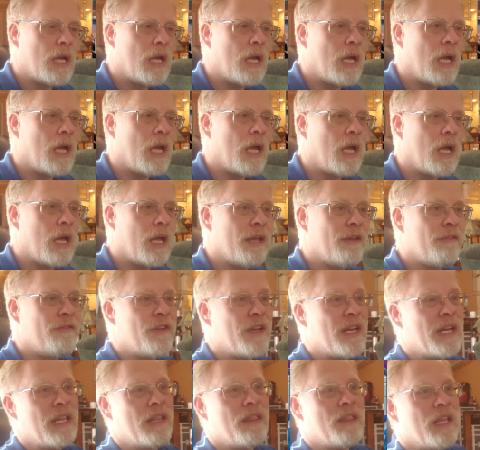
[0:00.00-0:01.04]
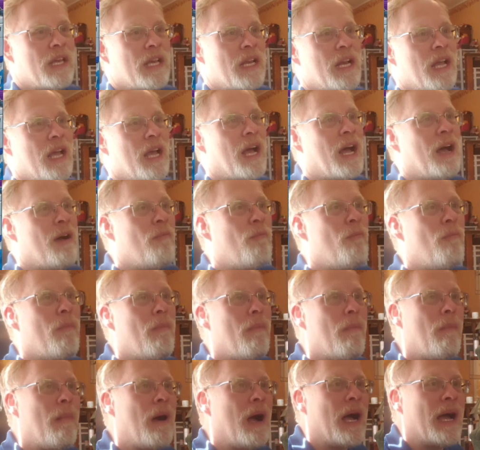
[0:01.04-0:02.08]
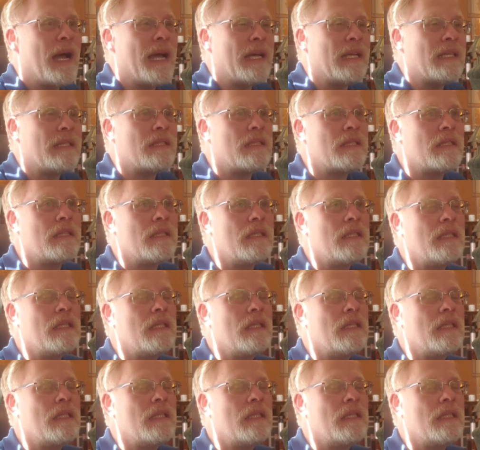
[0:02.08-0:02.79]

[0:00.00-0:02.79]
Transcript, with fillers: Uh, if anything, I might